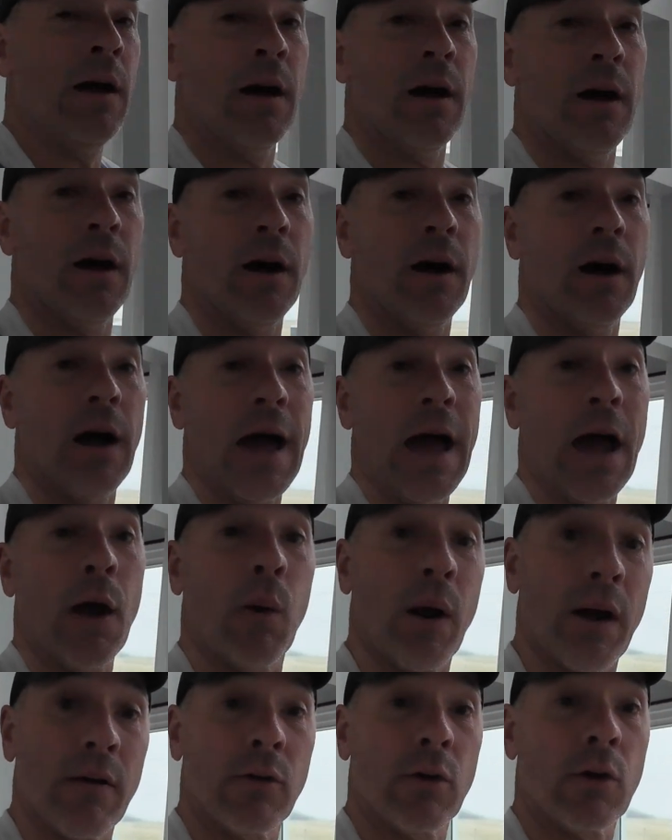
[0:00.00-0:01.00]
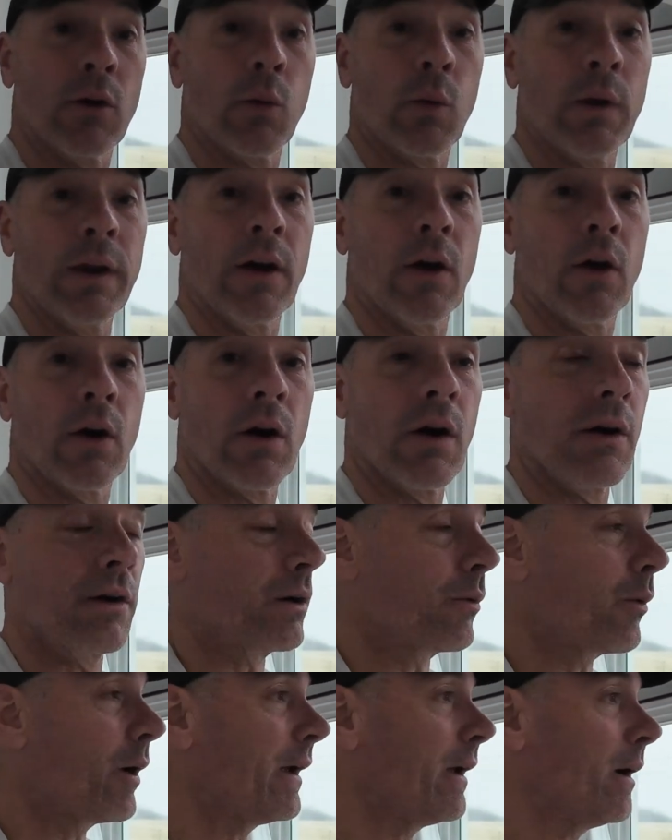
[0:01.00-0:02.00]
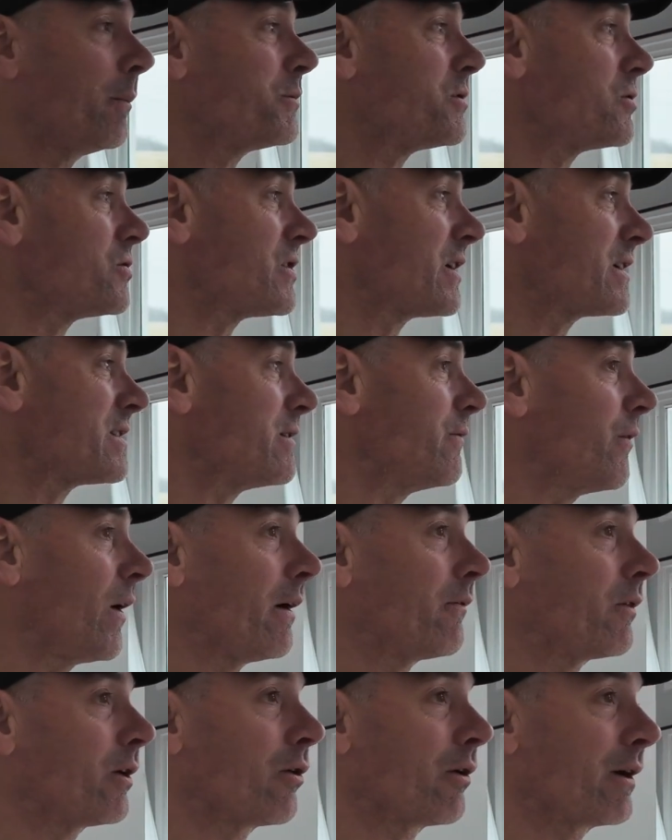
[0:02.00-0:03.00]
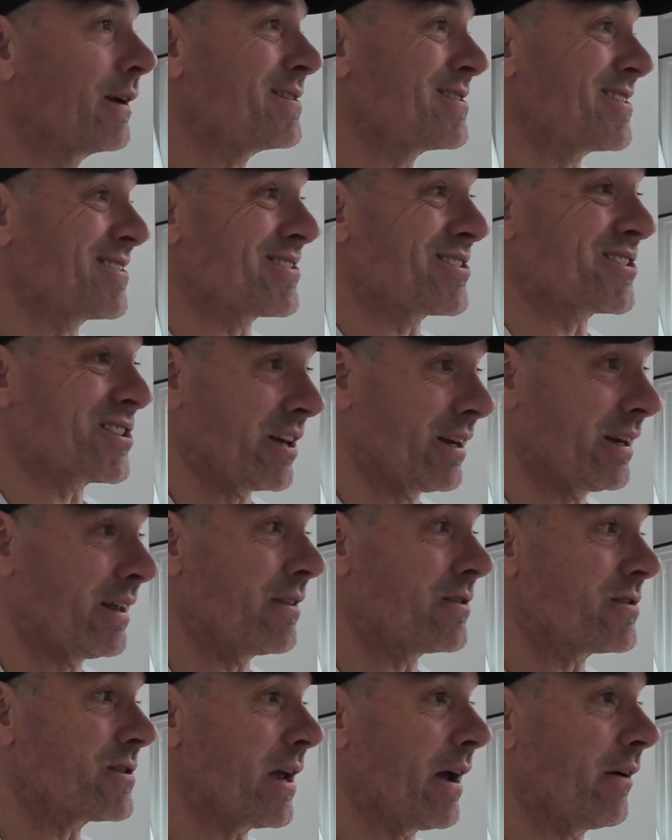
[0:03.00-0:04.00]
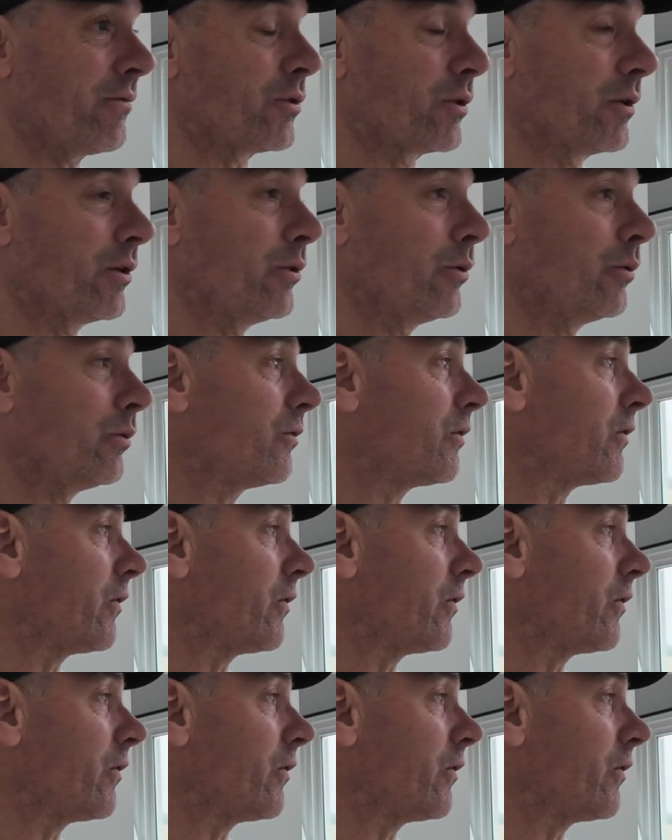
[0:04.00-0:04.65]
However, we are on our way up to 65 degrees and sunny this afternoon.